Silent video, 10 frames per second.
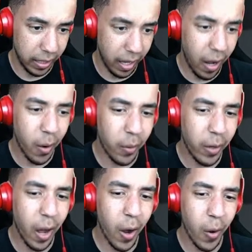Oh
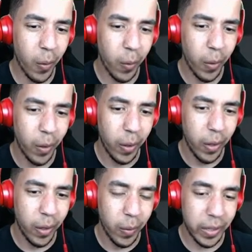no!
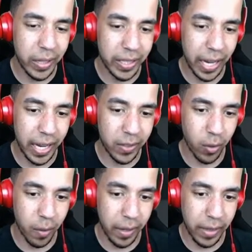With the
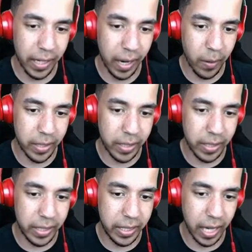Sandstorm, I think I would
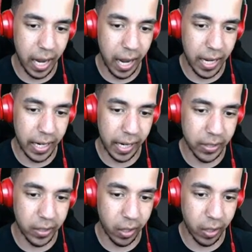die
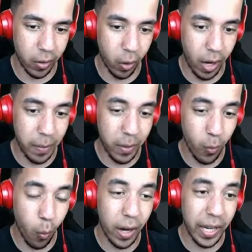next turn, or I'd be
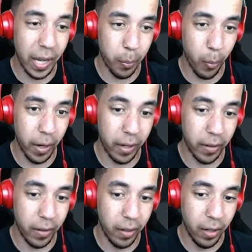one hit point
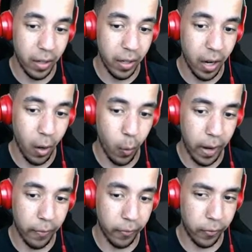
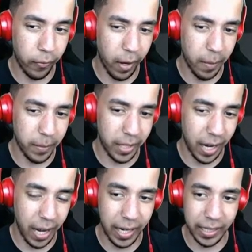away from
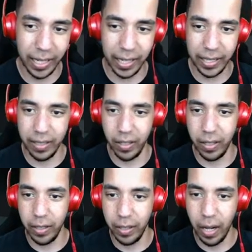dying ne
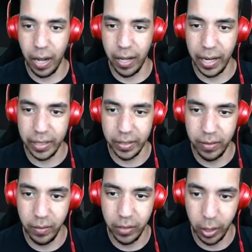uh, next
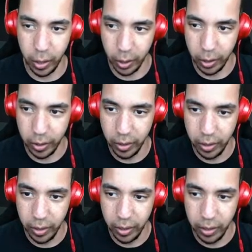turn.
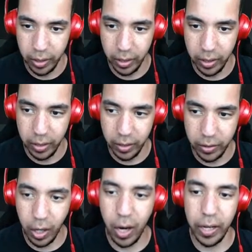
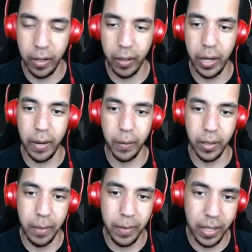Darn it! Okay, well
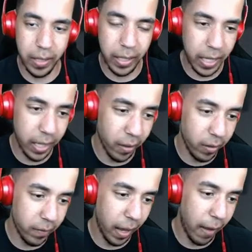let me
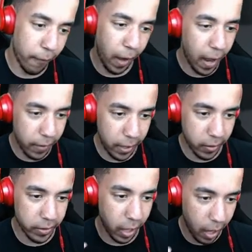heal. I have five
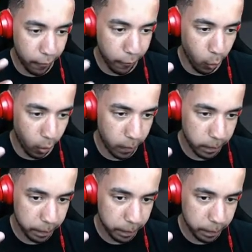heals, now I have four.